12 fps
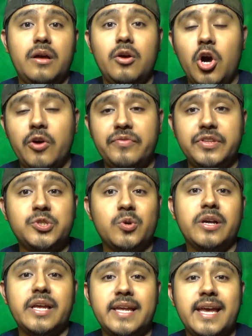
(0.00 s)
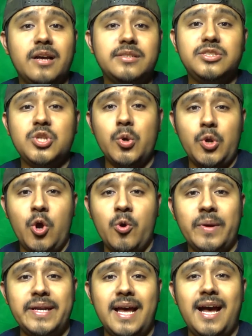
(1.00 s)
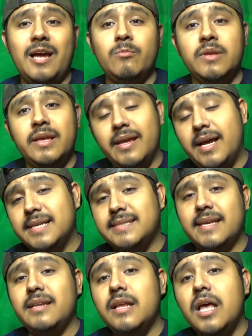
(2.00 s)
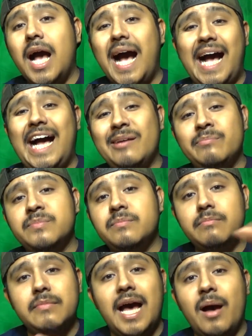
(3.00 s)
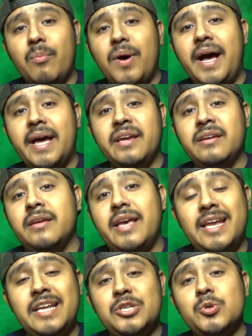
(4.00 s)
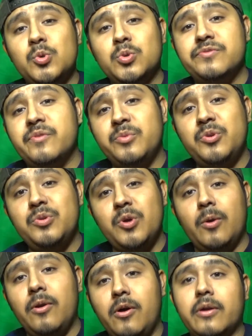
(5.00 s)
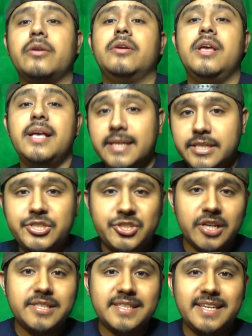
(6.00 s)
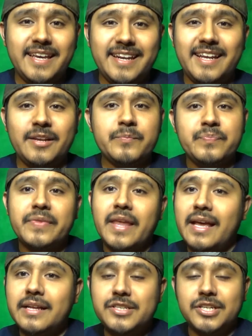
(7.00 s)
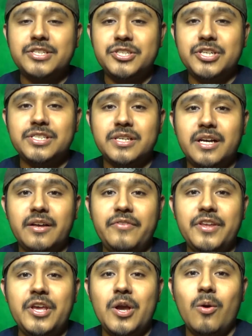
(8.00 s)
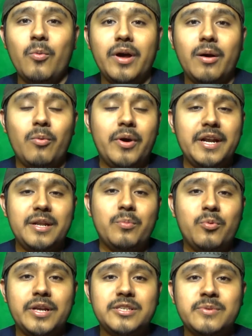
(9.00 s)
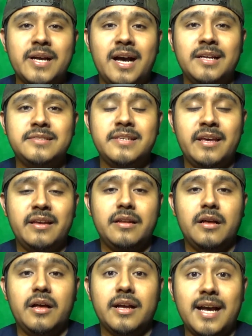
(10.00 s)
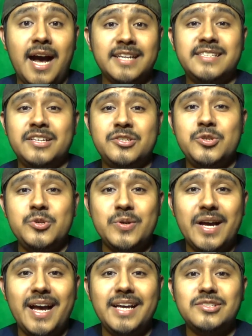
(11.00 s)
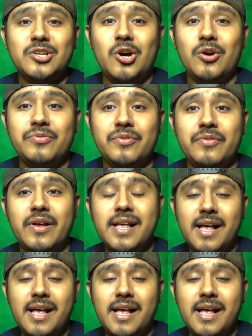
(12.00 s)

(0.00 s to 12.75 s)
off of the truck accounts, don't owe them a dime. I said, I'm not buying any tools from you no longer. Just kidding. Just a video. I wanted to bring some content to you guys off of,